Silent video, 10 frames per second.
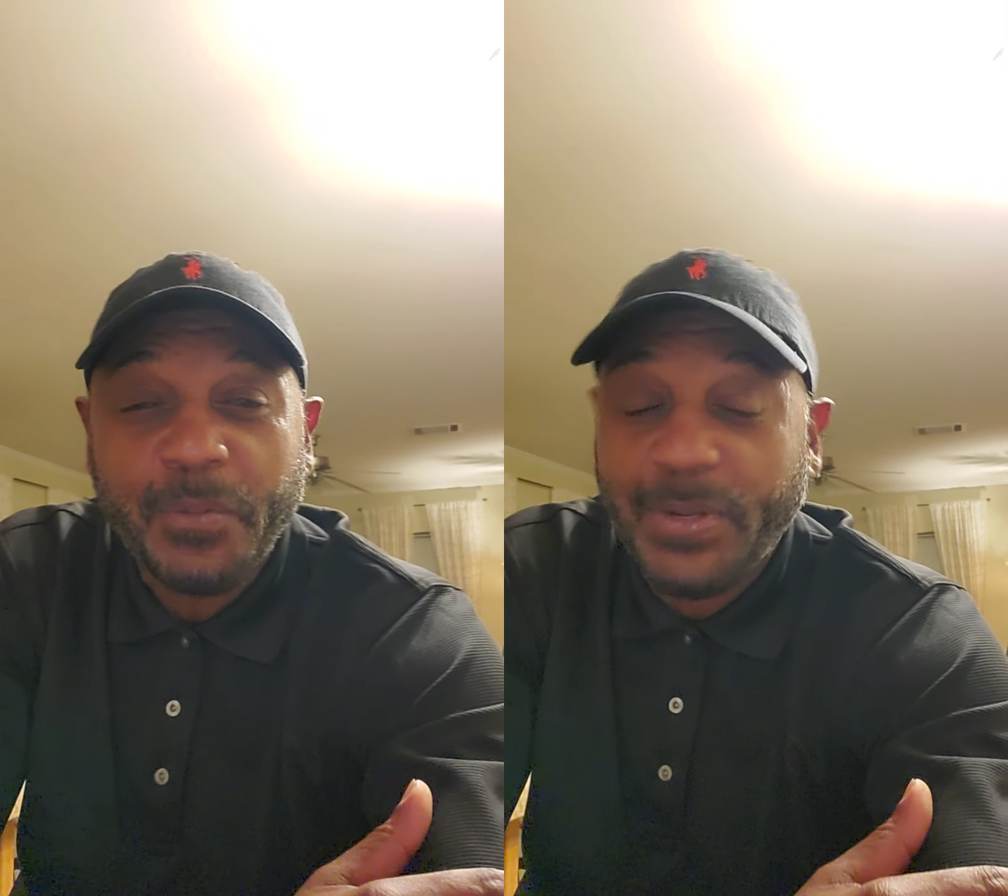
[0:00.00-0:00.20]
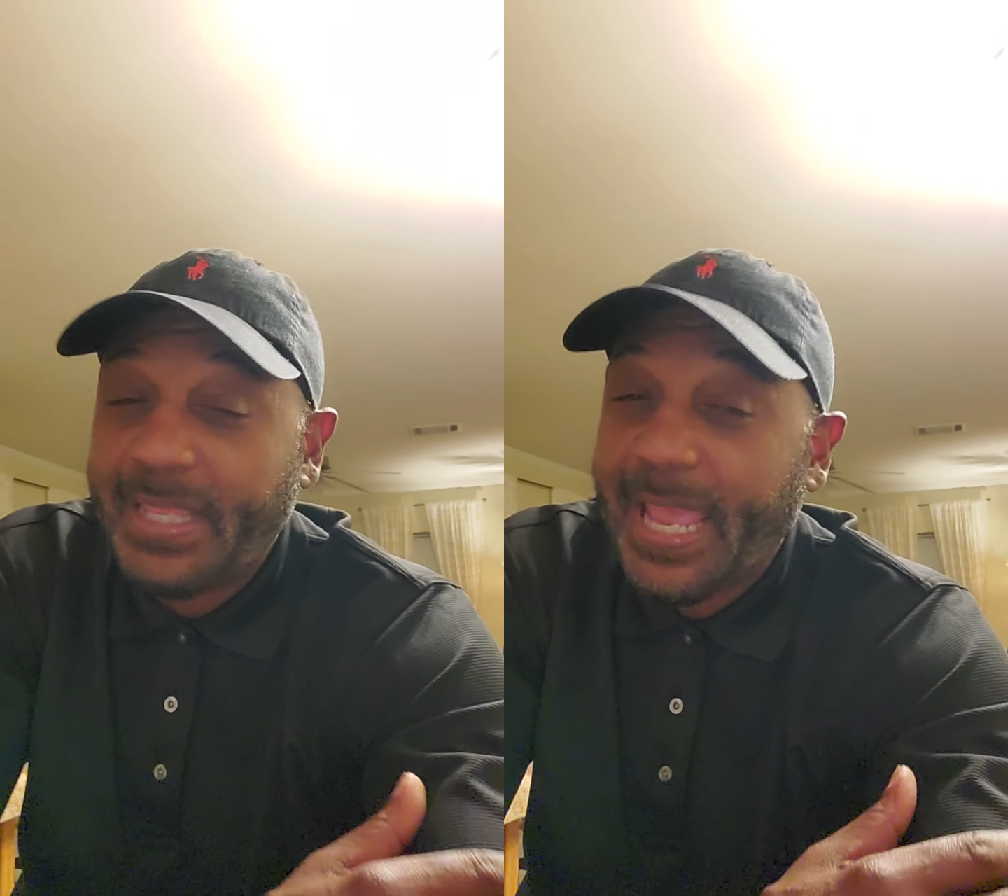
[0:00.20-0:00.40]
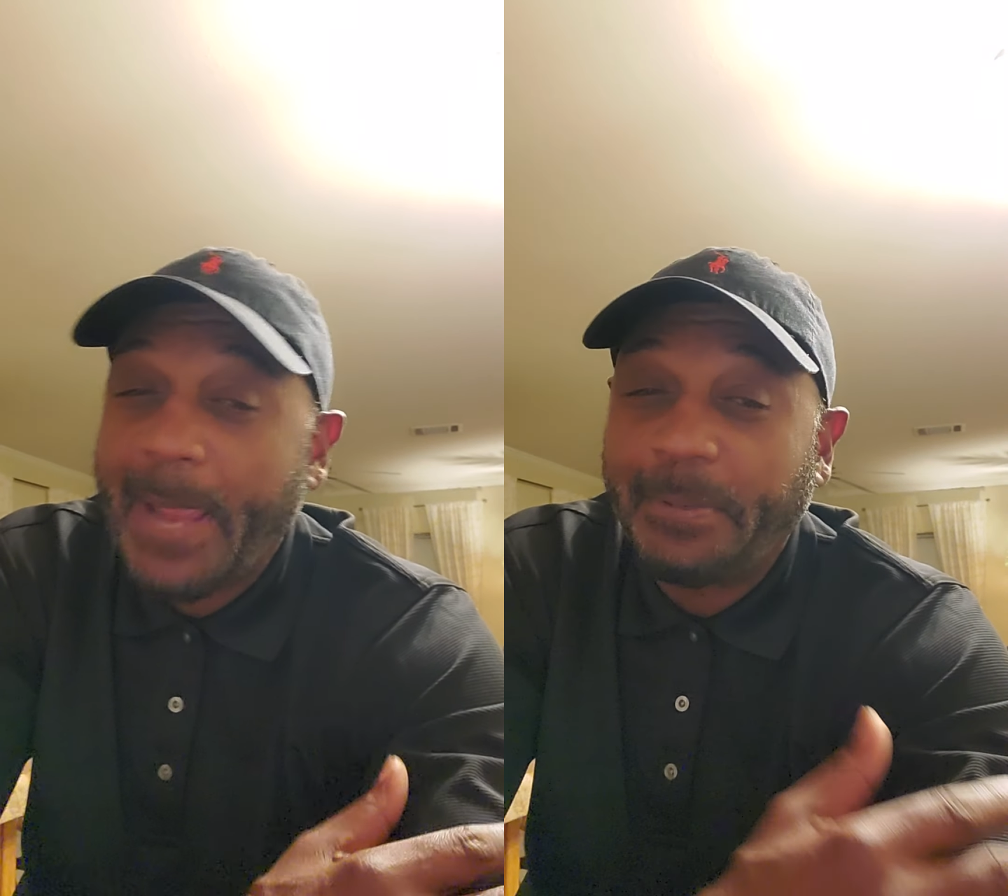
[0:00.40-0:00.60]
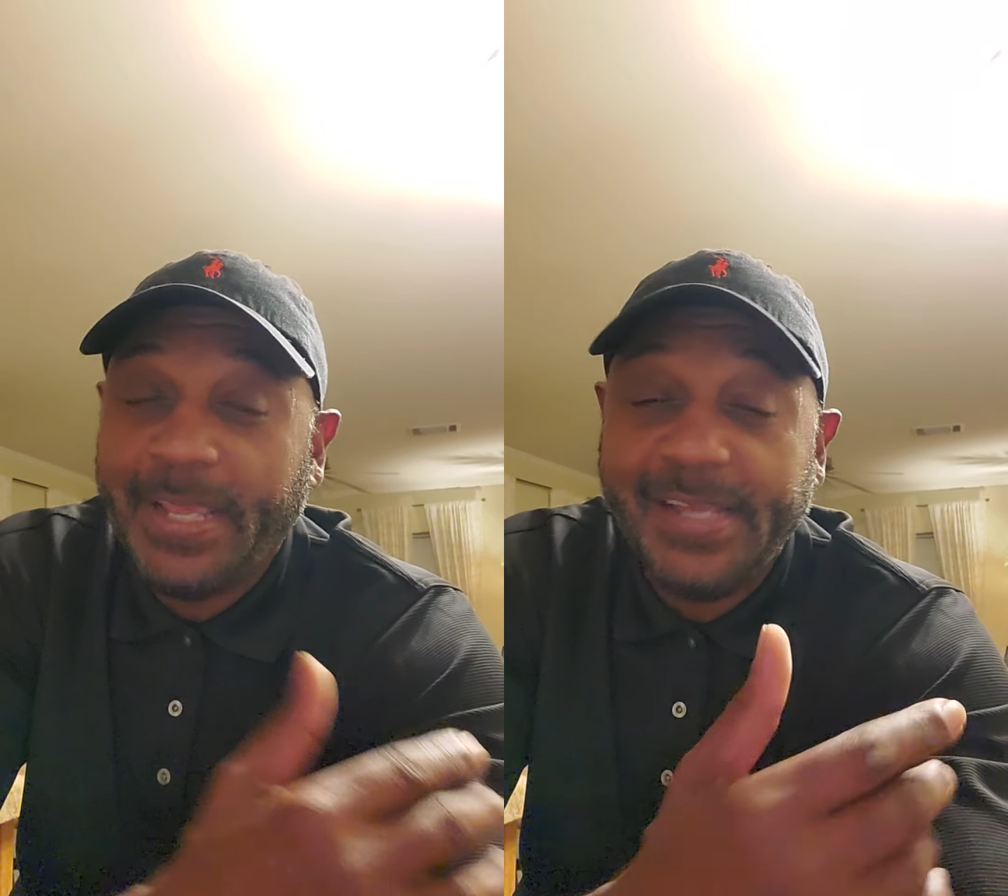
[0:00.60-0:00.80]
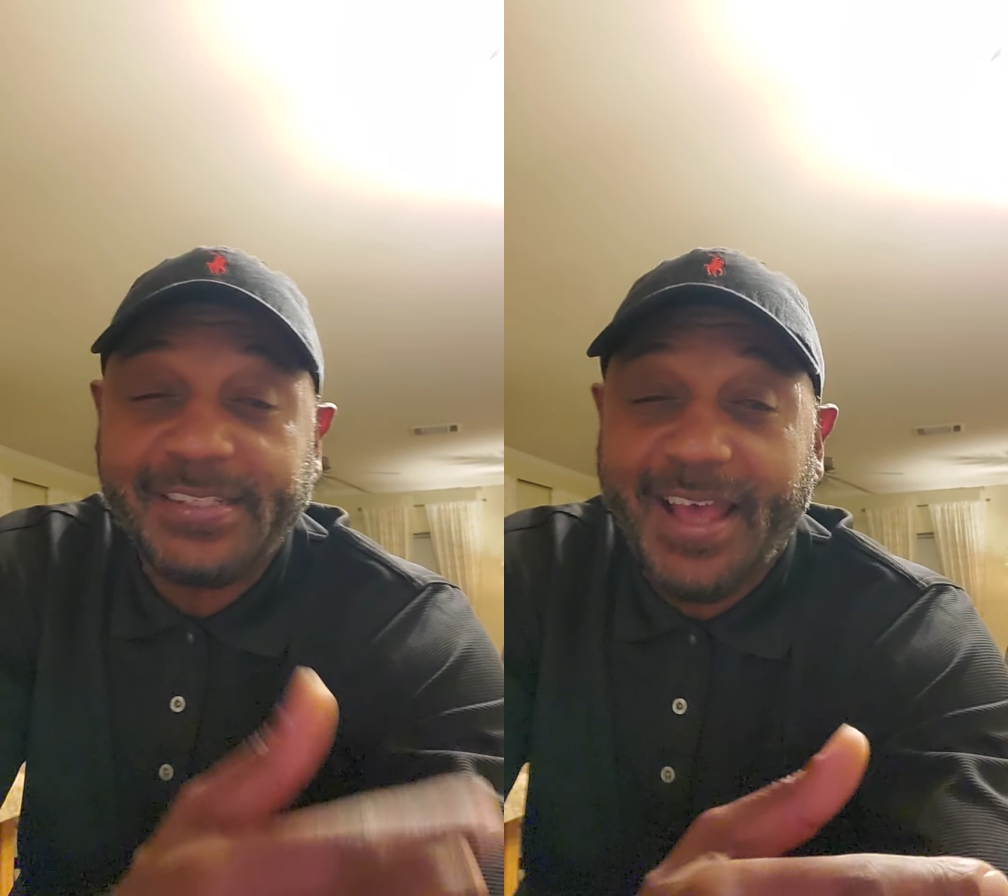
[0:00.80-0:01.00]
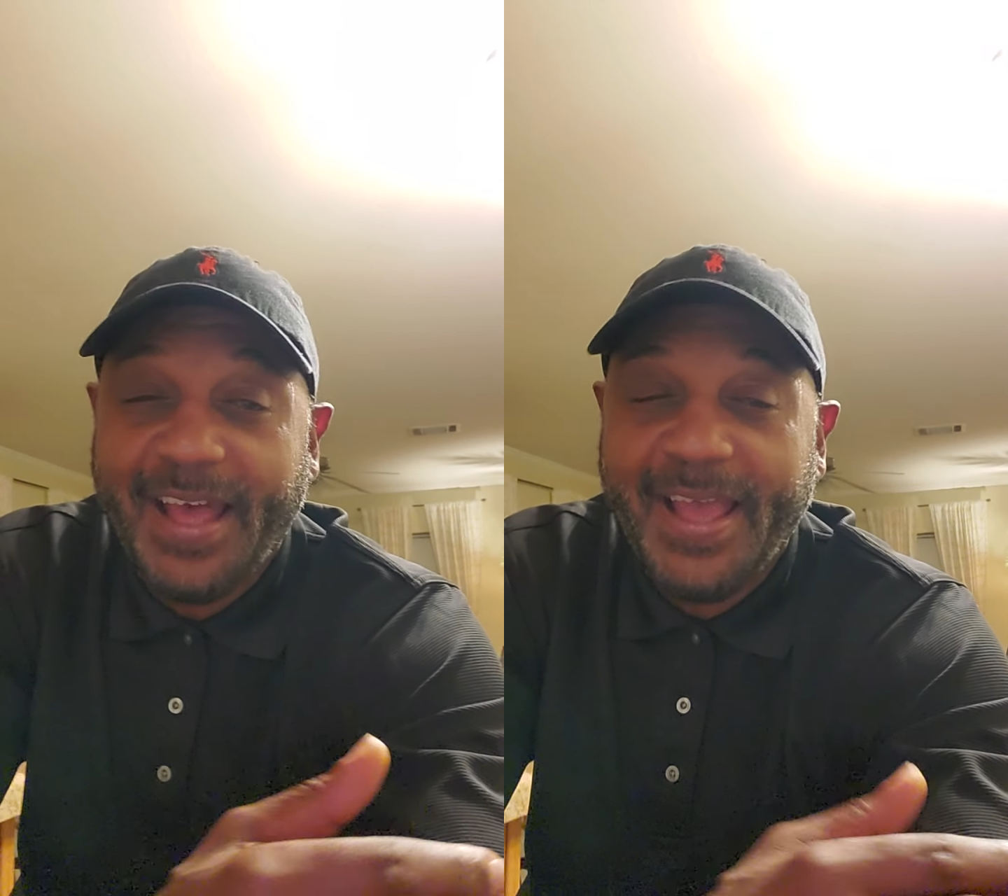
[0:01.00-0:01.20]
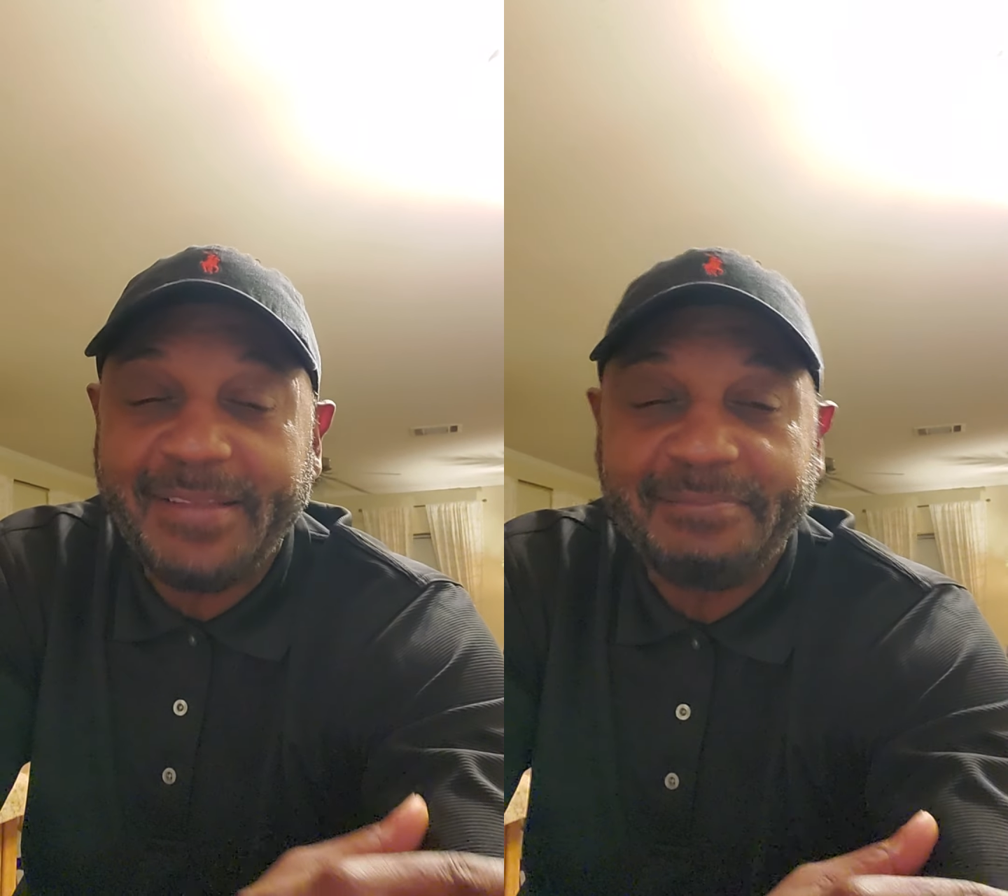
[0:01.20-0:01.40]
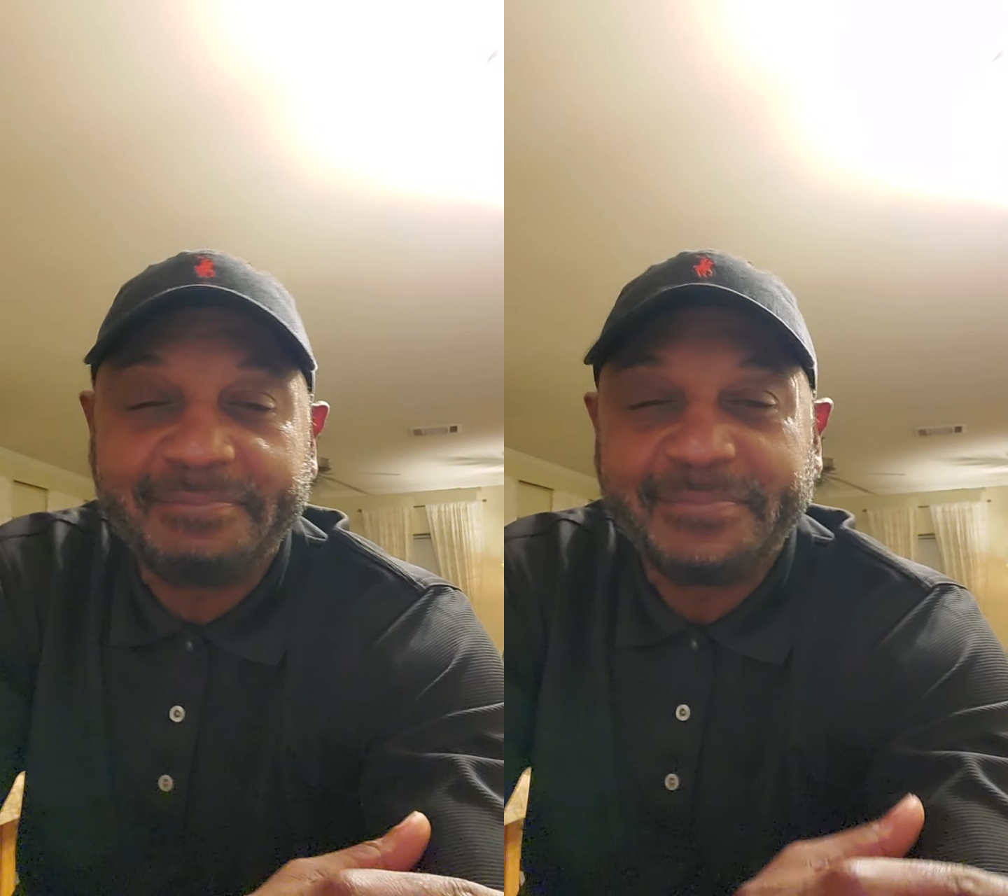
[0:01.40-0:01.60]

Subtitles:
When it came to his kind,